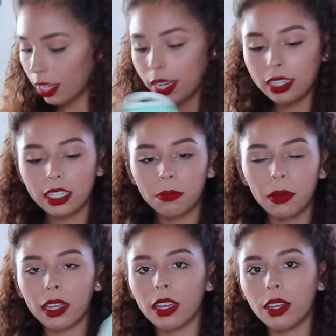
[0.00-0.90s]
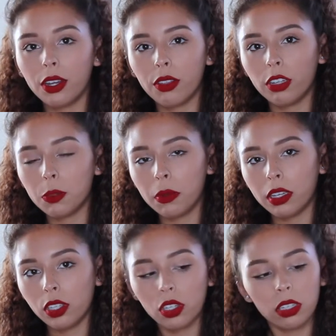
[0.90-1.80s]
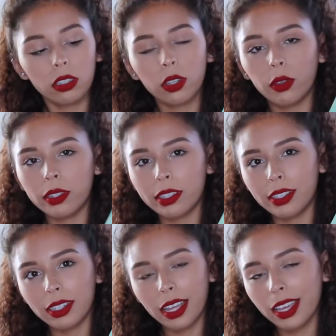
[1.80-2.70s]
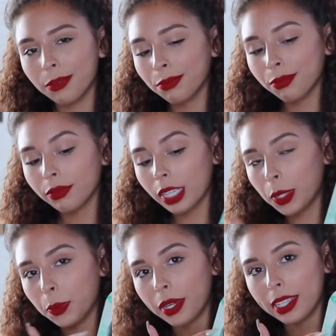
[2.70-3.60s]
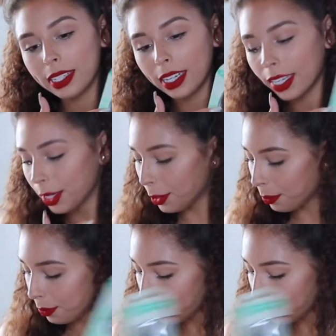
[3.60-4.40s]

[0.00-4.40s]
I did buy another sponge, used it today, that's why it's not here.